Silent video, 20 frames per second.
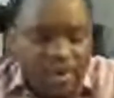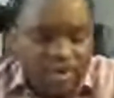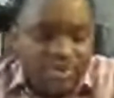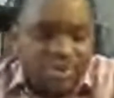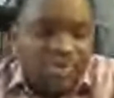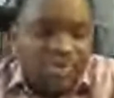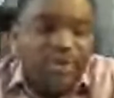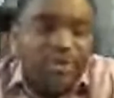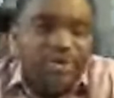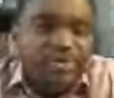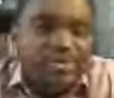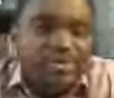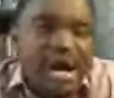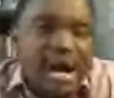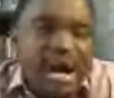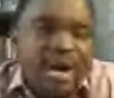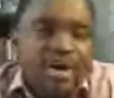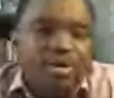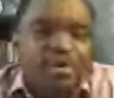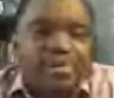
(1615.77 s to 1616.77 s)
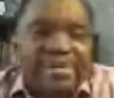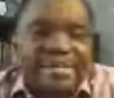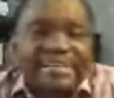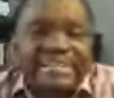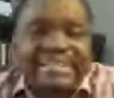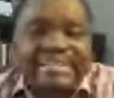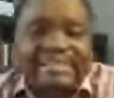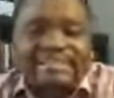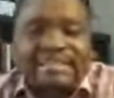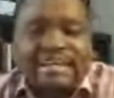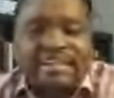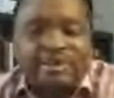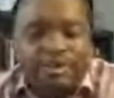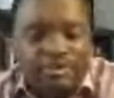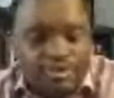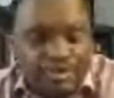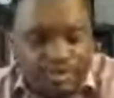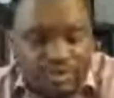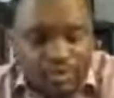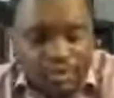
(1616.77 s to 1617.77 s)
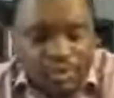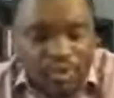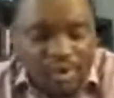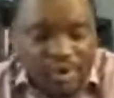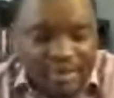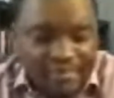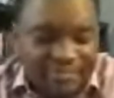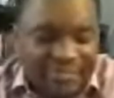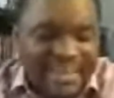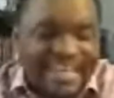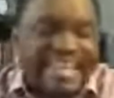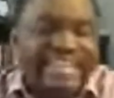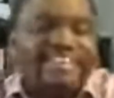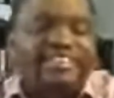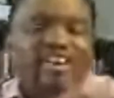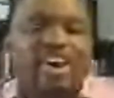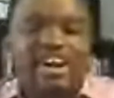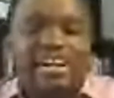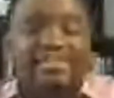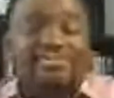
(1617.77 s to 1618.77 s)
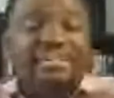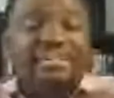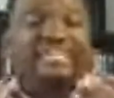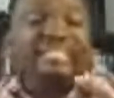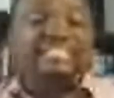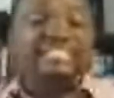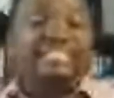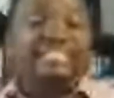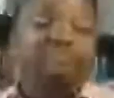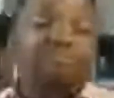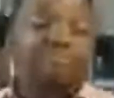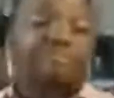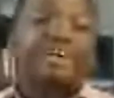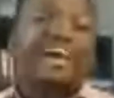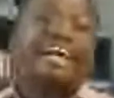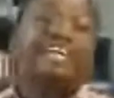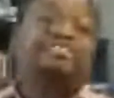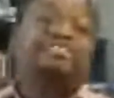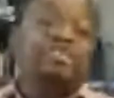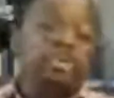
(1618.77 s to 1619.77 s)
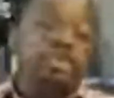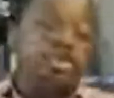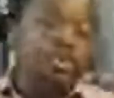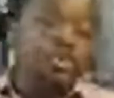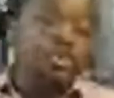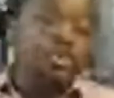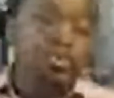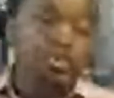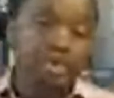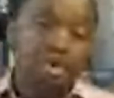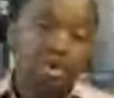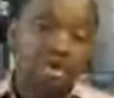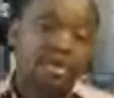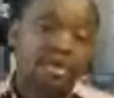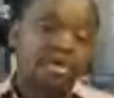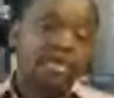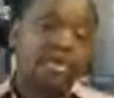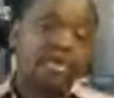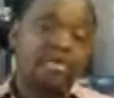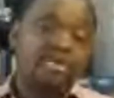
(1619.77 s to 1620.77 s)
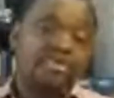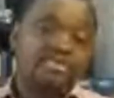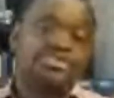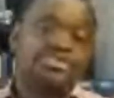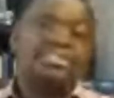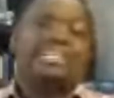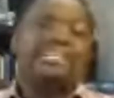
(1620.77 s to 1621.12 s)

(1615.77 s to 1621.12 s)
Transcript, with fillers: knows who you are or what it is that you do, or if they cannot even defend you to